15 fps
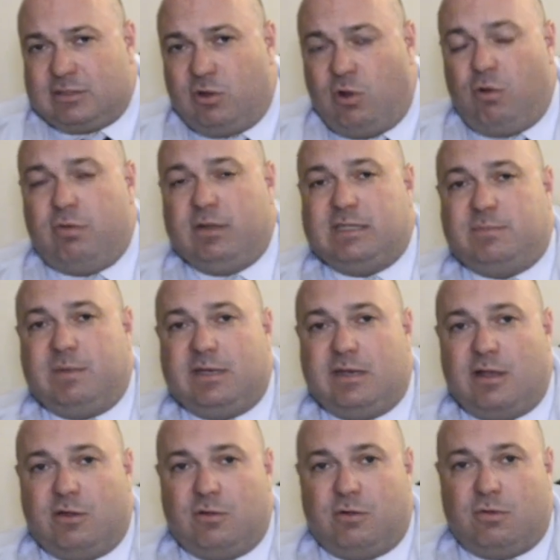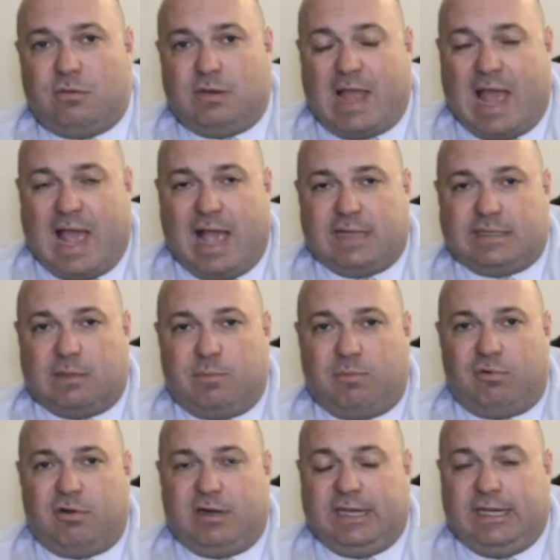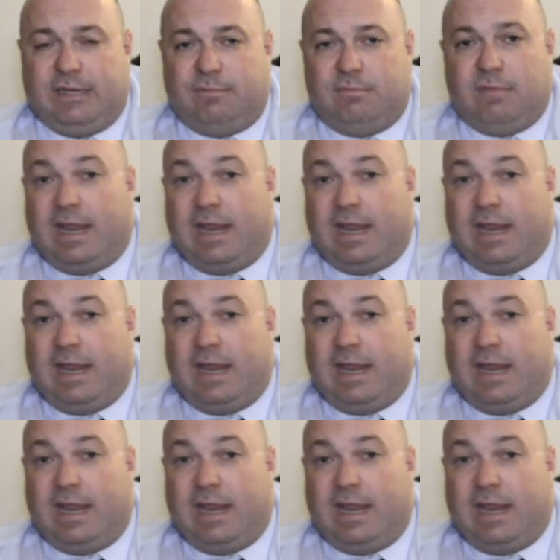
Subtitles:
always been known as a pretty